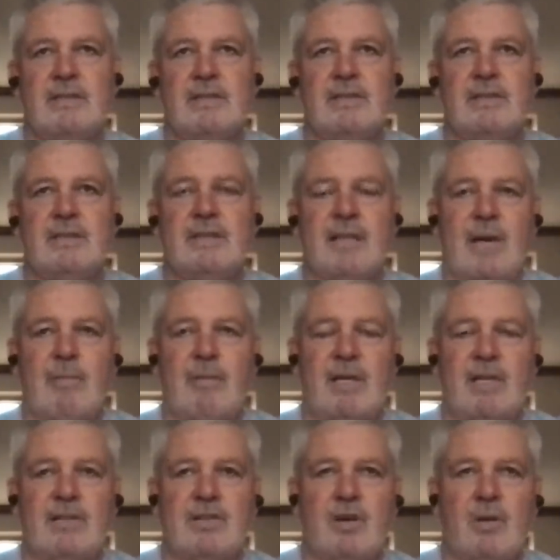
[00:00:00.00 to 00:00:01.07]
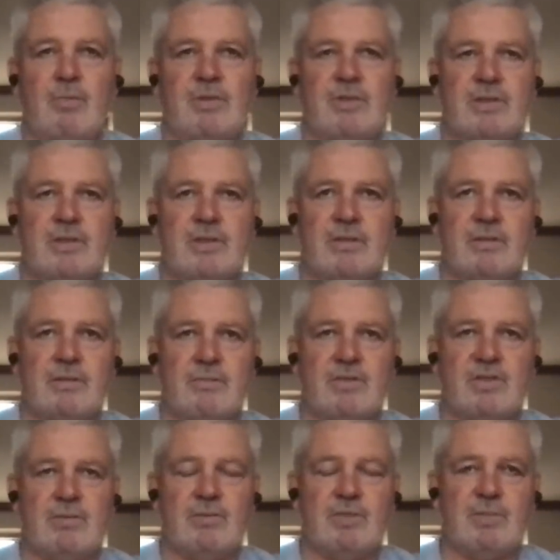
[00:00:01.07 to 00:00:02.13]
to come out on top was.
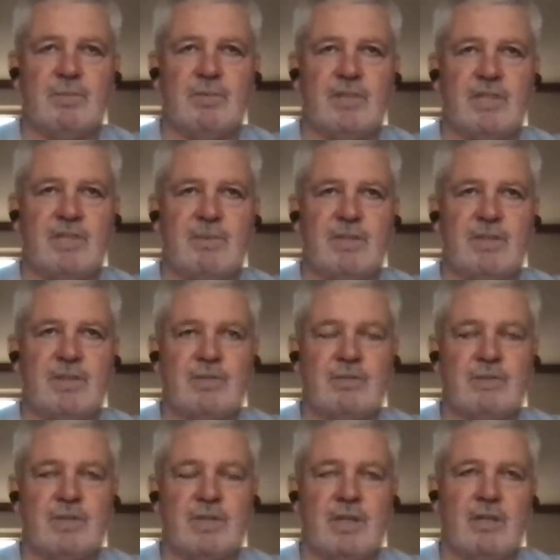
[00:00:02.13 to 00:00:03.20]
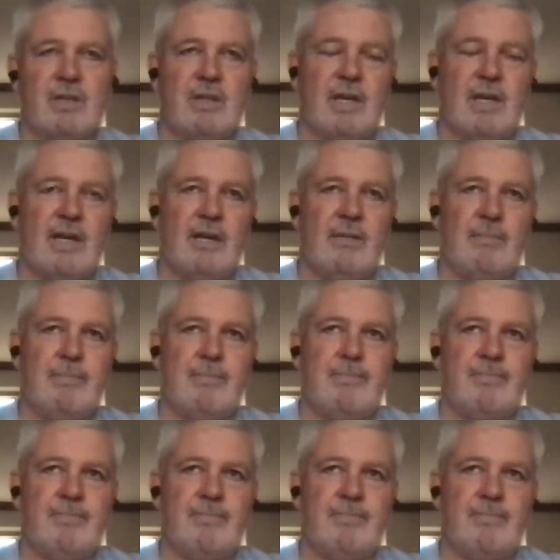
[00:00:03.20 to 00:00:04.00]
Was, was pretty special. So um,